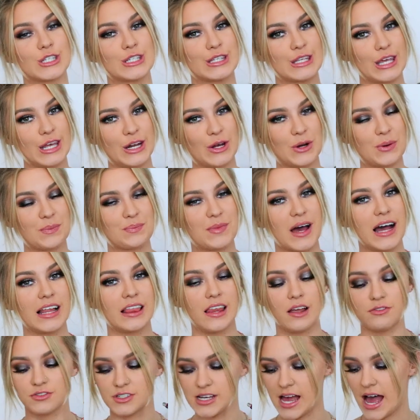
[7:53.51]
you know, I
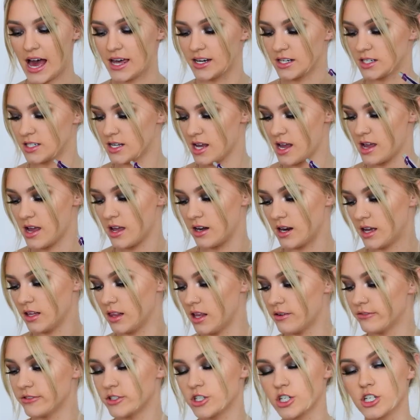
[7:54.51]
love to annotate and I
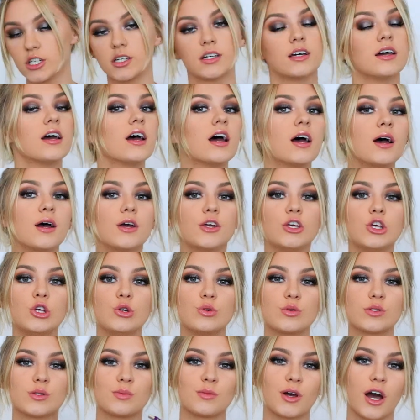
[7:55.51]
love to
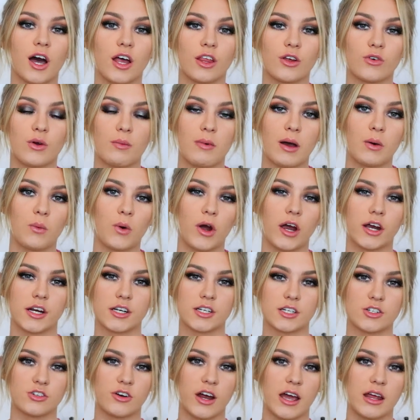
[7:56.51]
use some color in my work
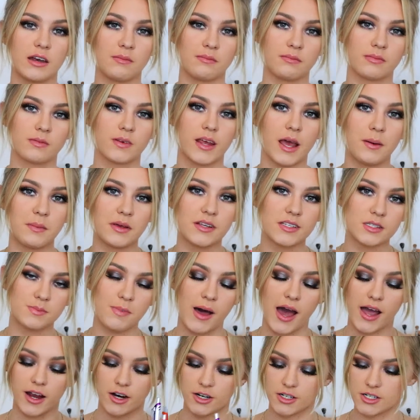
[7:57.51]
to try and get me
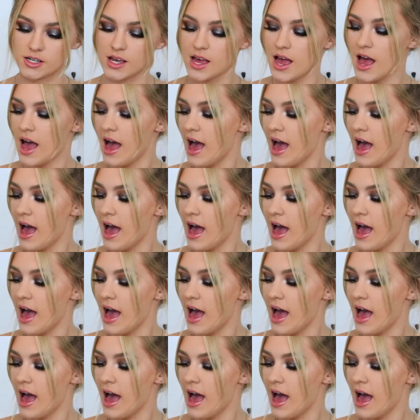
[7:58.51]
inspired.